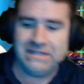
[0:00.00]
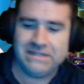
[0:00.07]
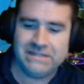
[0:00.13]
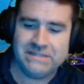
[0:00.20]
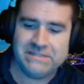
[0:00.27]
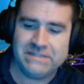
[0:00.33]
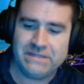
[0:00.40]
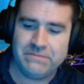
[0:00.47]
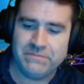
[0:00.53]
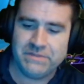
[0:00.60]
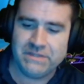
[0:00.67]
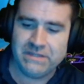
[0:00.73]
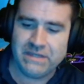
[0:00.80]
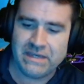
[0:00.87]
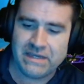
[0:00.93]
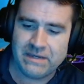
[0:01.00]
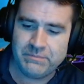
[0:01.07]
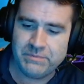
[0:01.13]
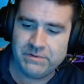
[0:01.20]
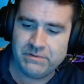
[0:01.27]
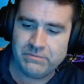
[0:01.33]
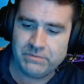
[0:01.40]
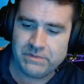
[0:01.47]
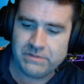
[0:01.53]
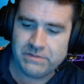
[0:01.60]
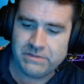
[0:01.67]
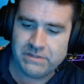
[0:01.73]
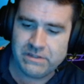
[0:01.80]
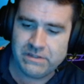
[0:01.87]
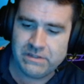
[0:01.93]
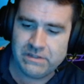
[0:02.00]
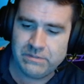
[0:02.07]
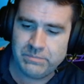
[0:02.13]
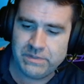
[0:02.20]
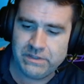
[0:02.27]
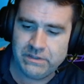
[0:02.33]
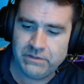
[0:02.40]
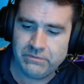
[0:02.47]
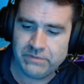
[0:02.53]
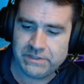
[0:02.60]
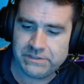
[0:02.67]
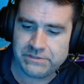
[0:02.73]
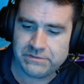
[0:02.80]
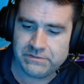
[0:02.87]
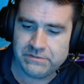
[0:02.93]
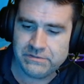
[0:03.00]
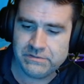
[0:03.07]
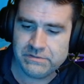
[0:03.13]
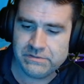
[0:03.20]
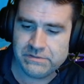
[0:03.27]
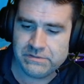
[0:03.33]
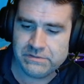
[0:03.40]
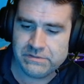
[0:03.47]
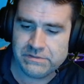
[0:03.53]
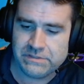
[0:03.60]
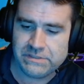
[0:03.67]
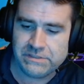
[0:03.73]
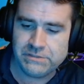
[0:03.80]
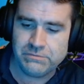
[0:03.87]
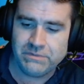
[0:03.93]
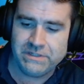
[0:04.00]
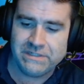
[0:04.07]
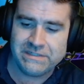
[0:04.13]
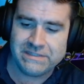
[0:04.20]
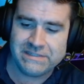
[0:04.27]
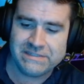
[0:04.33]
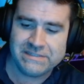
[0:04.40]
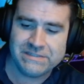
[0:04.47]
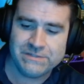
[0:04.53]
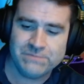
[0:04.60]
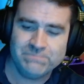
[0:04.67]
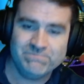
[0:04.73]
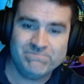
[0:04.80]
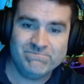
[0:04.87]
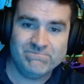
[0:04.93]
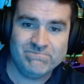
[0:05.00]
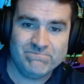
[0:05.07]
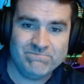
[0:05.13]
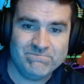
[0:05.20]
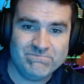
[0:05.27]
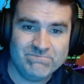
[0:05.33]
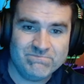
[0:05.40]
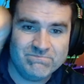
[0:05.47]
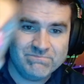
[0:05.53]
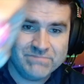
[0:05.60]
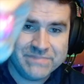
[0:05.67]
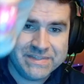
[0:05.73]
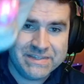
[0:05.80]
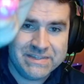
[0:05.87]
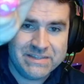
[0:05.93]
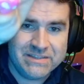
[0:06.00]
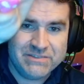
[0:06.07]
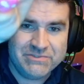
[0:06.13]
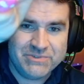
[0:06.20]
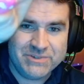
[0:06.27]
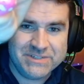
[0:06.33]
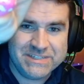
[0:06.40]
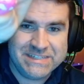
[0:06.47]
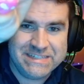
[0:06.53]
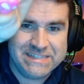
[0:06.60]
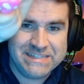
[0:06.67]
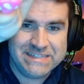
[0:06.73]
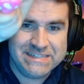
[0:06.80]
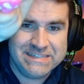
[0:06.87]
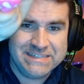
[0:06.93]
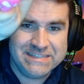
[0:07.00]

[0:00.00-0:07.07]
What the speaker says: Same thing happened with the Pink Ranger D20 dice. The 14,